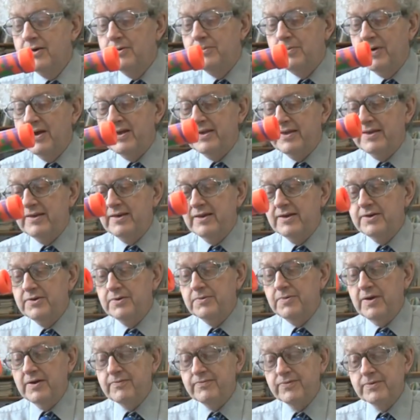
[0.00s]
where here
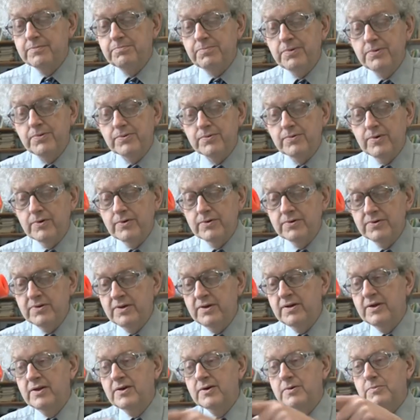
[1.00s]
you have the boron,
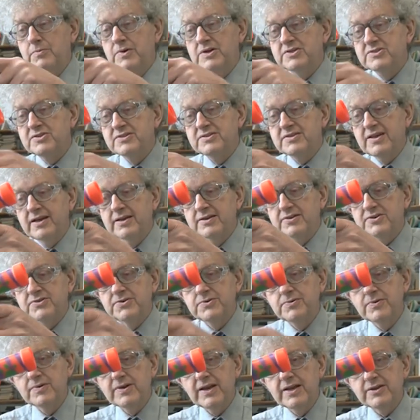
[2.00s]
which has had
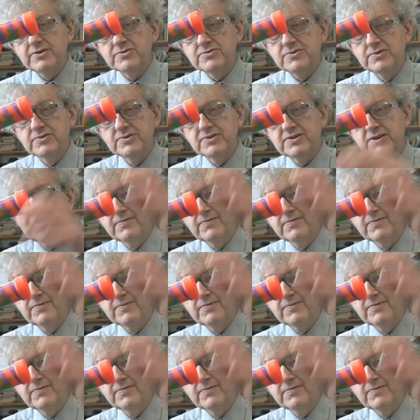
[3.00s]
two electrons